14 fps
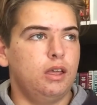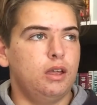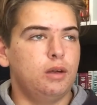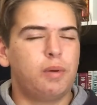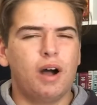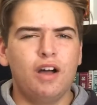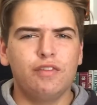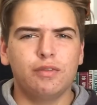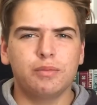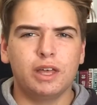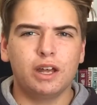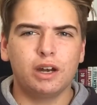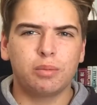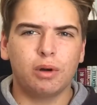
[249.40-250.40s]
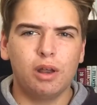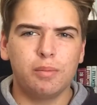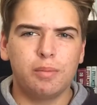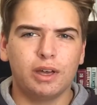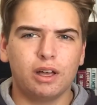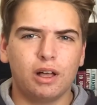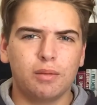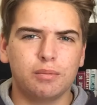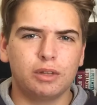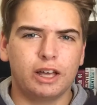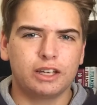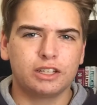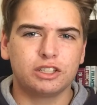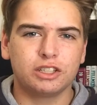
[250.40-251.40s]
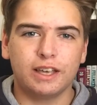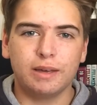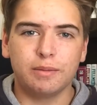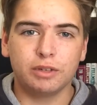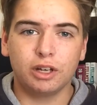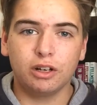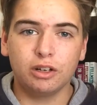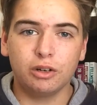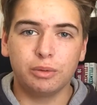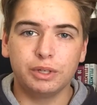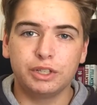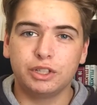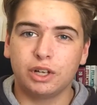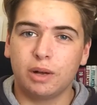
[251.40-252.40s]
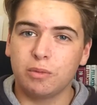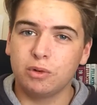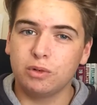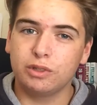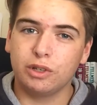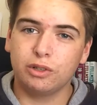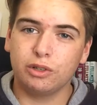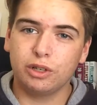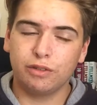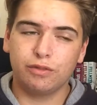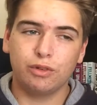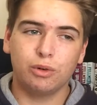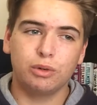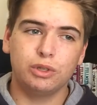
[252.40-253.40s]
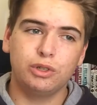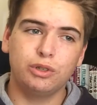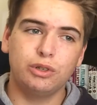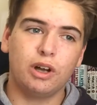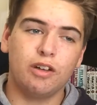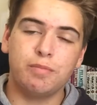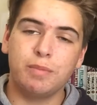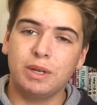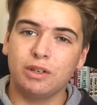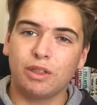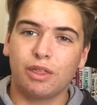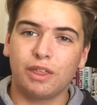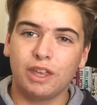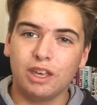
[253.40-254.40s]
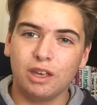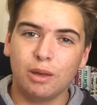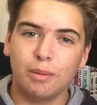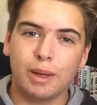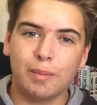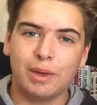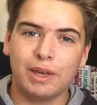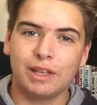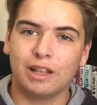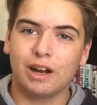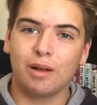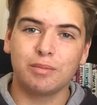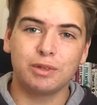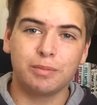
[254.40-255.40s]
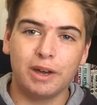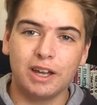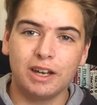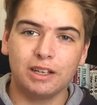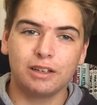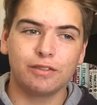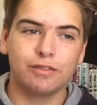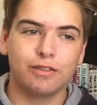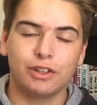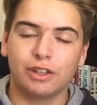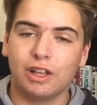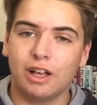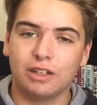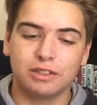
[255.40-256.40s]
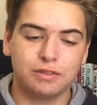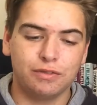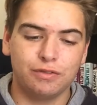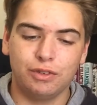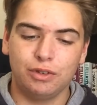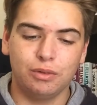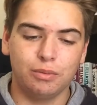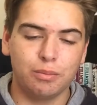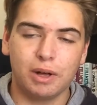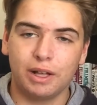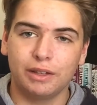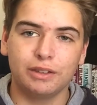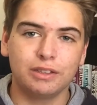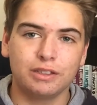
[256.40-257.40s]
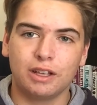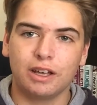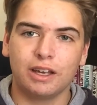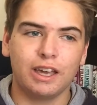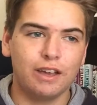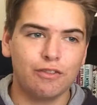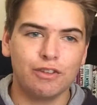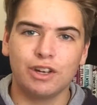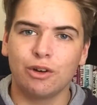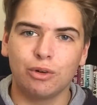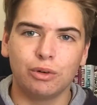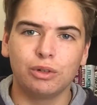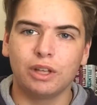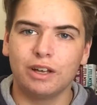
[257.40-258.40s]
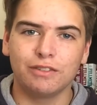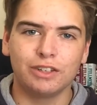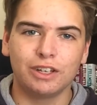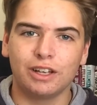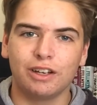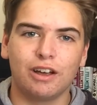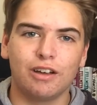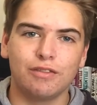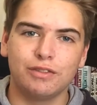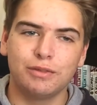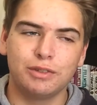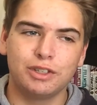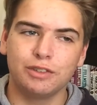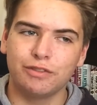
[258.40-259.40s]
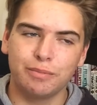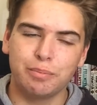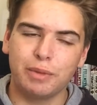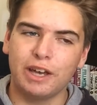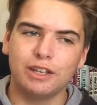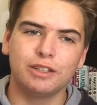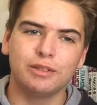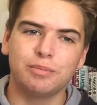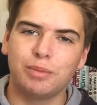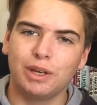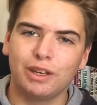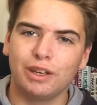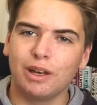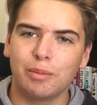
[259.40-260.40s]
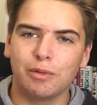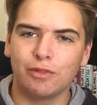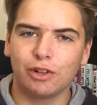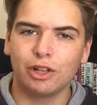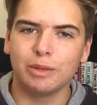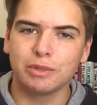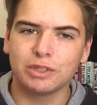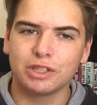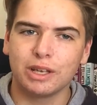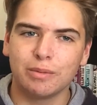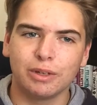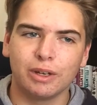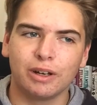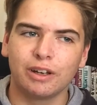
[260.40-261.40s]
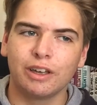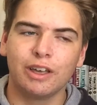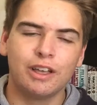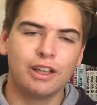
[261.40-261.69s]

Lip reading: And apart from that, I'll probably pick up like Slam Dunk, which I'm also looking forward to. I've been thinking about picking that up, debating it for the last few months. Like every haul I've done, I've debated picking up a volume of Slam Dunk.